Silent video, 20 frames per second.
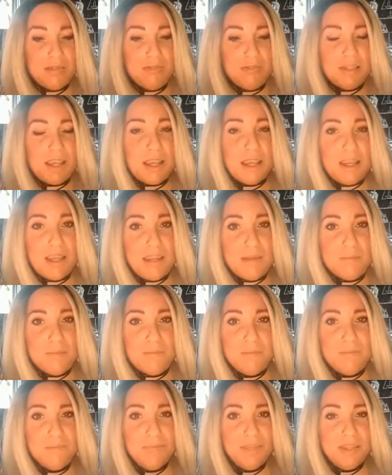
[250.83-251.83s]
of time
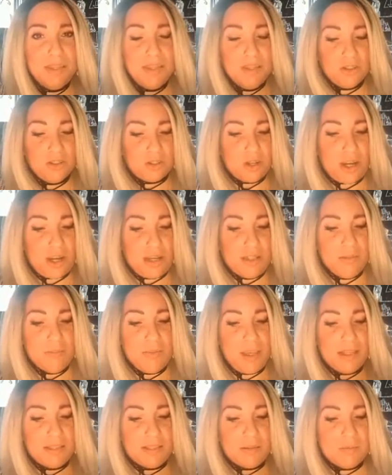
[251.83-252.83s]
trying to
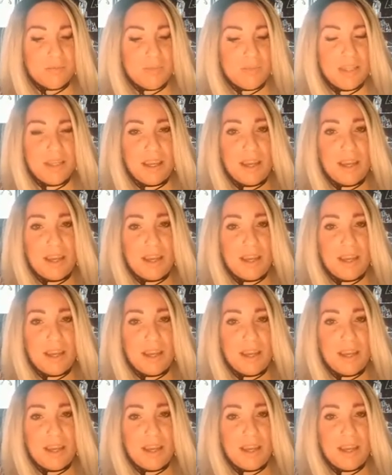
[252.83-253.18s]
make something